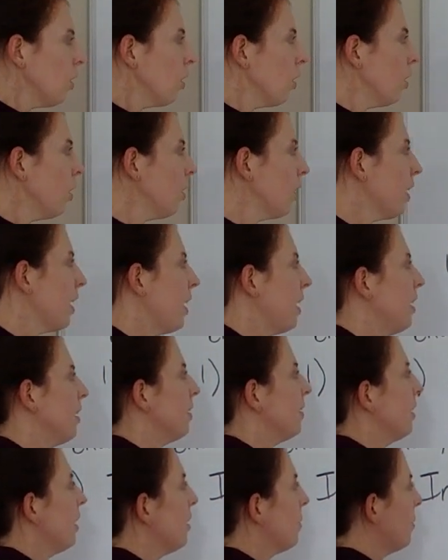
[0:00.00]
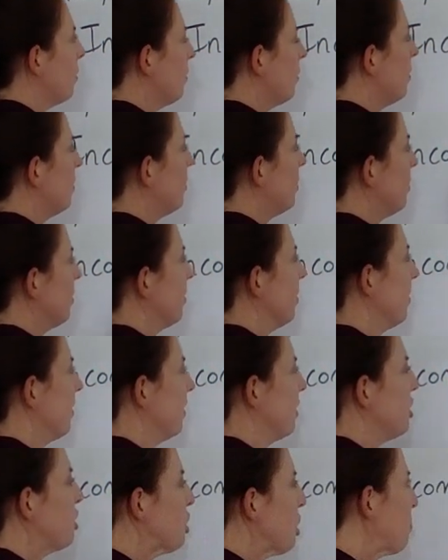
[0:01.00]
Okay, now
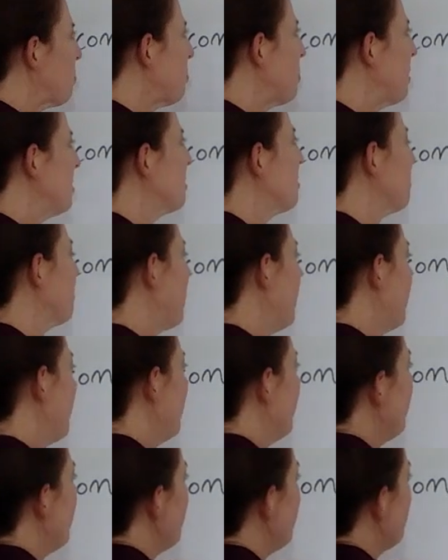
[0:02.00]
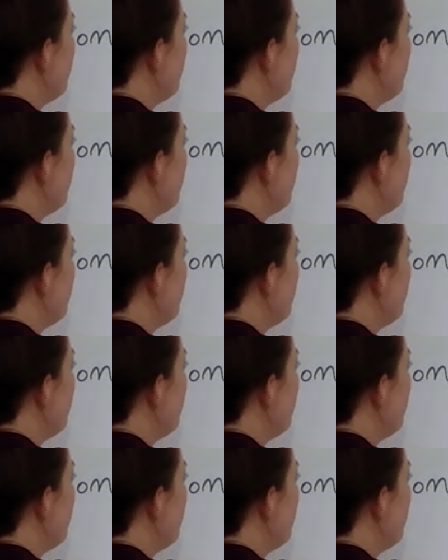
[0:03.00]
get your pencil ready.